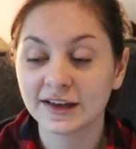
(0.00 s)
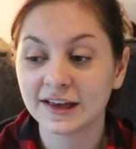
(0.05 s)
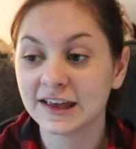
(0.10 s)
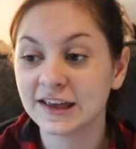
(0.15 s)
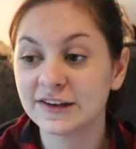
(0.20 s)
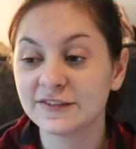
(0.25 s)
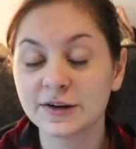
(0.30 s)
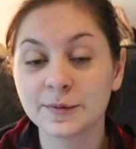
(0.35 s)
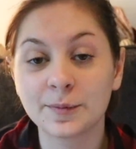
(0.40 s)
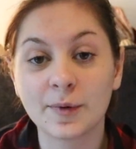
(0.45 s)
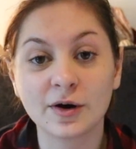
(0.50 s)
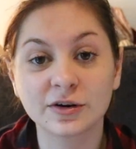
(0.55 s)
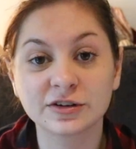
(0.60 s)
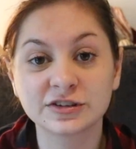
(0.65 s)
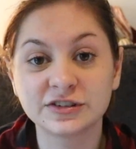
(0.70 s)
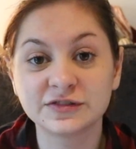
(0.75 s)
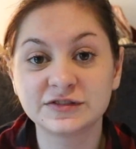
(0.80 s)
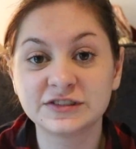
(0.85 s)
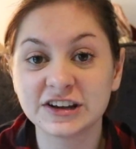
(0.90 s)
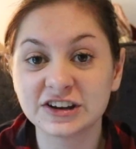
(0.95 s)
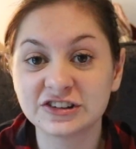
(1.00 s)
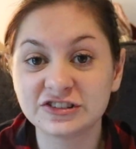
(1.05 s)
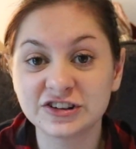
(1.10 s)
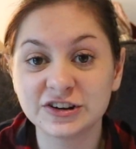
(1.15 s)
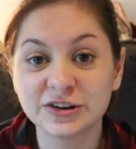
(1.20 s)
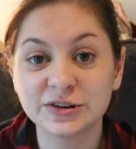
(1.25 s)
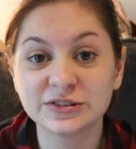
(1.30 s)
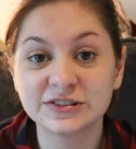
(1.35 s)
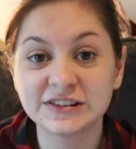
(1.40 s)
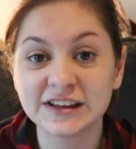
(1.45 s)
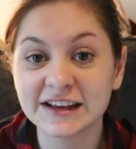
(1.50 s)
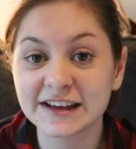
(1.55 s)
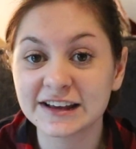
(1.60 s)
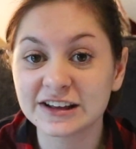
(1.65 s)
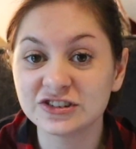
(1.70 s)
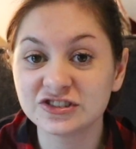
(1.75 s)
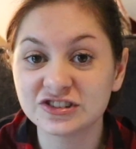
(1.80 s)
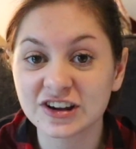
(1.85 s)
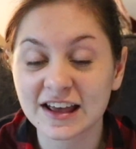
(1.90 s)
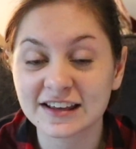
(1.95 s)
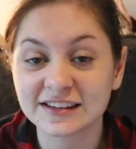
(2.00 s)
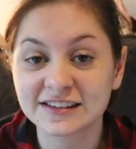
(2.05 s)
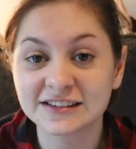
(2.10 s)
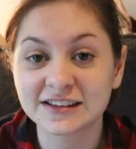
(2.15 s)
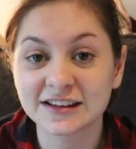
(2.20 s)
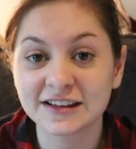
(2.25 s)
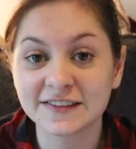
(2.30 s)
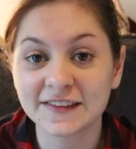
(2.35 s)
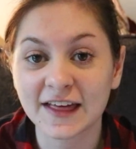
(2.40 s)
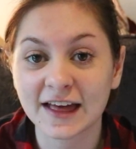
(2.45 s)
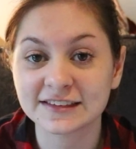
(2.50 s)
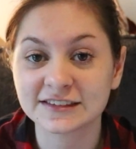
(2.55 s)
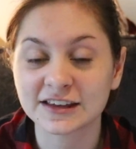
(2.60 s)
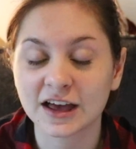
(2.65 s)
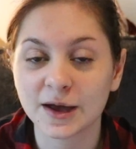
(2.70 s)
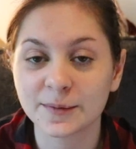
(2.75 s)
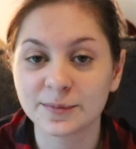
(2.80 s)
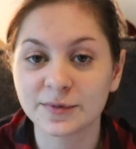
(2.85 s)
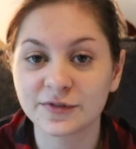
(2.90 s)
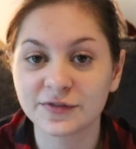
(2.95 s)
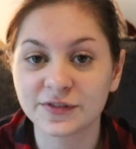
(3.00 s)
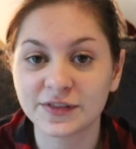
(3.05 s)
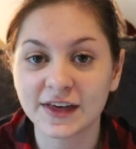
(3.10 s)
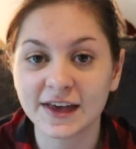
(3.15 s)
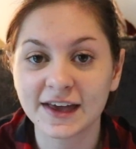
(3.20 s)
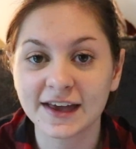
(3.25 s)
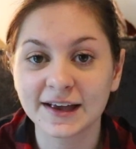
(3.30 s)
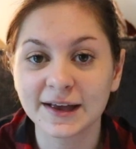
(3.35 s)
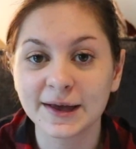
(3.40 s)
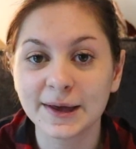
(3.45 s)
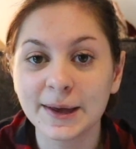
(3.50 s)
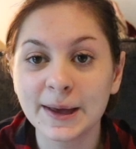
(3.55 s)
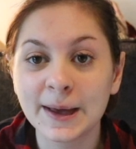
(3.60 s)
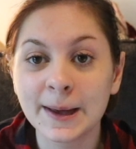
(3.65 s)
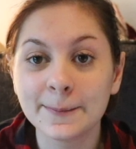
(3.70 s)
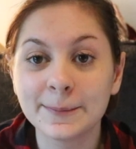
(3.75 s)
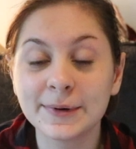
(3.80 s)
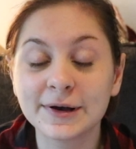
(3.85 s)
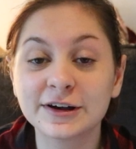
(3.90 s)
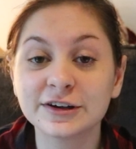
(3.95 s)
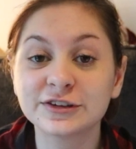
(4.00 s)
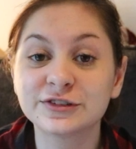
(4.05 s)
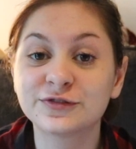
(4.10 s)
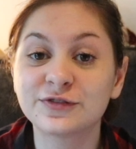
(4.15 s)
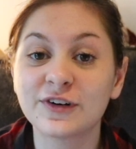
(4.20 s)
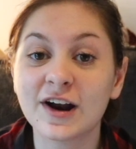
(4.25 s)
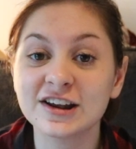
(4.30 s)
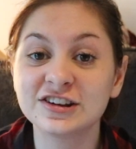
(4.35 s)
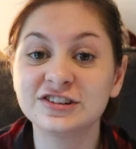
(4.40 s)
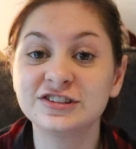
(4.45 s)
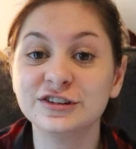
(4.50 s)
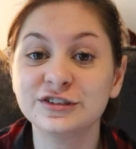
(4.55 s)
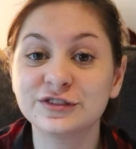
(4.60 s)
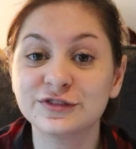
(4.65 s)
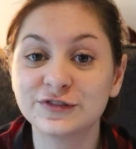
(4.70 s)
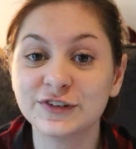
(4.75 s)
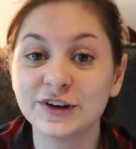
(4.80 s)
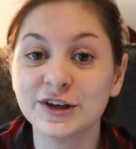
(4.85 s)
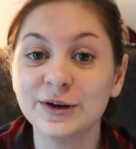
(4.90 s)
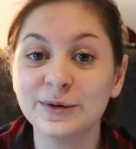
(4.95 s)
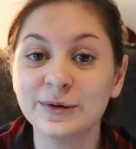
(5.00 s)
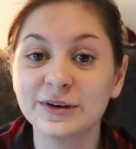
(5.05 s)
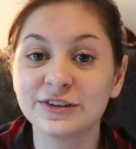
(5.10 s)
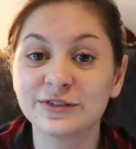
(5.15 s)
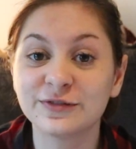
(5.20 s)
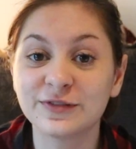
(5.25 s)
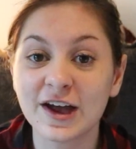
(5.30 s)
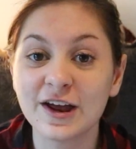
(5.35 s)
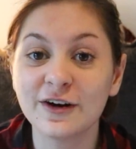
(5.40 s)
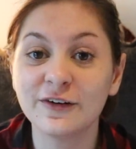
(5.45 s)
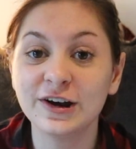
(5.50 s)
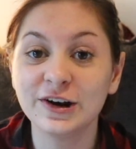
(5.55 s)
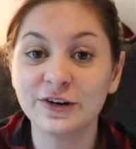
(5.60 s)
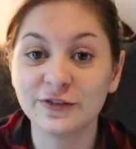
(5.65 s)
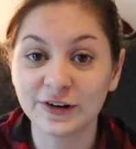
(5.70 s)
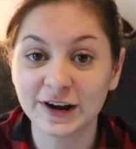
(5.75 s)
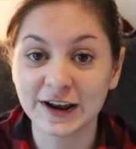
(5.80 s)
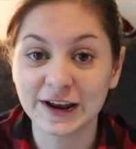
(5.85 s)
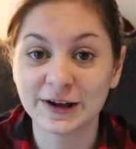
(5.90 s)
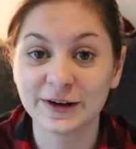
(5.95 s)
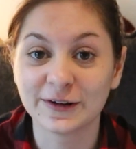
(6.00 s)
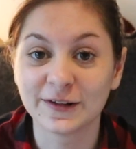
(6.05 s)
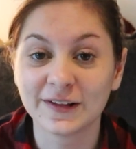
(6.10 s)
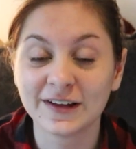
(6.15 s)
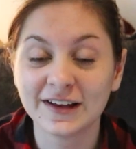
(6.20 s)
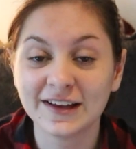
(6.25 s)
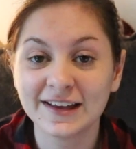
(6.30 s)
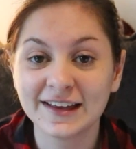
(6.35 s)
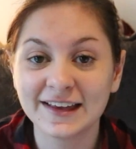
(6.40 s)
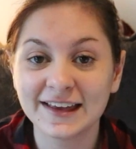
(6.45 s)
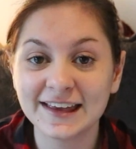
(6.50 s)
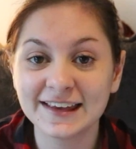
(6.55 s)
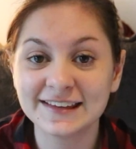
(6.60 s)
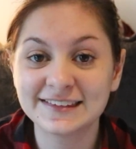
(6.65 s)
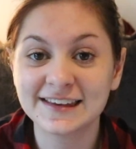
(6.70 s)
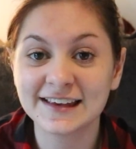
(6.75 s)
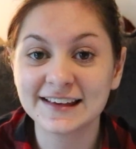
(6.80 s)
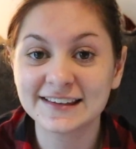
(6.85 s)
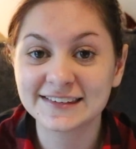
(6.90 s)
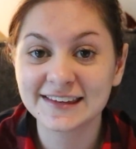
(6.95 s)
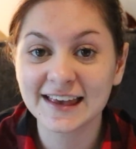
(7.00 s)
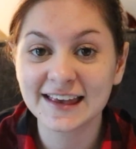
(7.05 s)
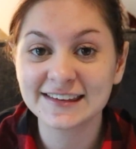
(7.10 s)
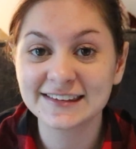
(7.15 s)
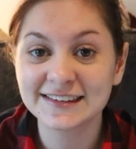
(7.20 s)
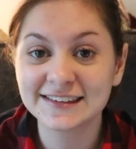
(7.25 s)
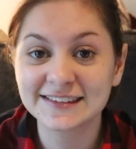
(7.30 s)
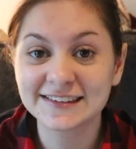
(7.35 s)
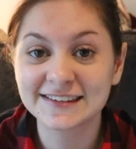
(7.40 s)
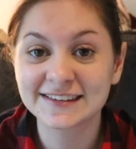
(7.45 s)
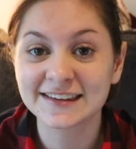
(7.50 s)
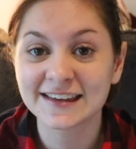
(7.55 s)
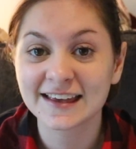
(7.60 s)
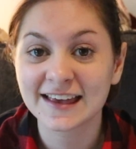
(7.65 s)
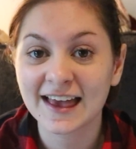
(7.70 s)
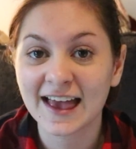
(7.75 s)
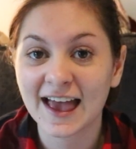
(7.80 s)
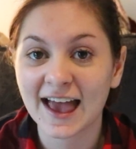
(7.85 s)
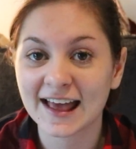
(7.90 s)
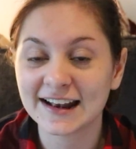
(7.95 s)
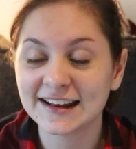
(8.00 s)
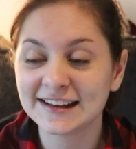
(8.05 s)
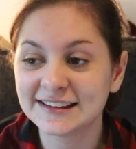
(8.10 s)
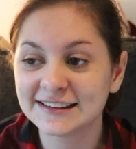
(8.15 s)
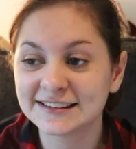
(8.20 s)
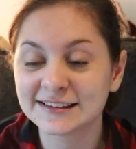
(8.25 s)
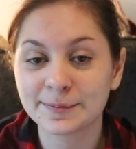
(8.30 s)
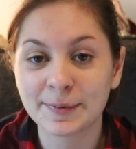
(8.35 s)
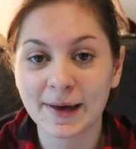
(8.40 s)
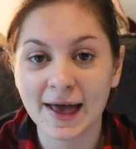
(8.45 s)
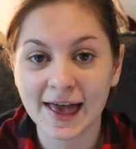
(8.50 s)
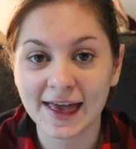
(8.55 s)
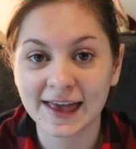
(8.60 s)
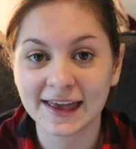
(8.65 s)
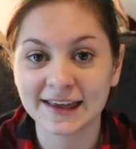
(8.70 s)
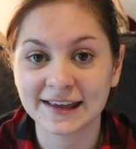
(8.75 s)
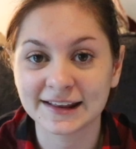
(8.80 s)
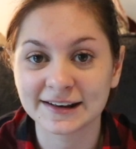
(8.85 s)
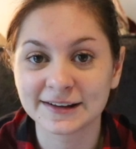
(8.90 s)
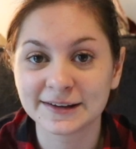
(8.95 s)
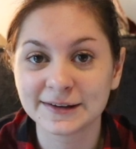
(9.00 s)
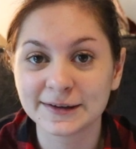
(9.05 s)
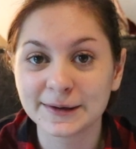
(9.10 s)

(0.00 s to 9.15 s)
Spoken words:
even a box of tissues, decongestant, that type of thing, because freshers' flu is very real. It exists and it is a pain.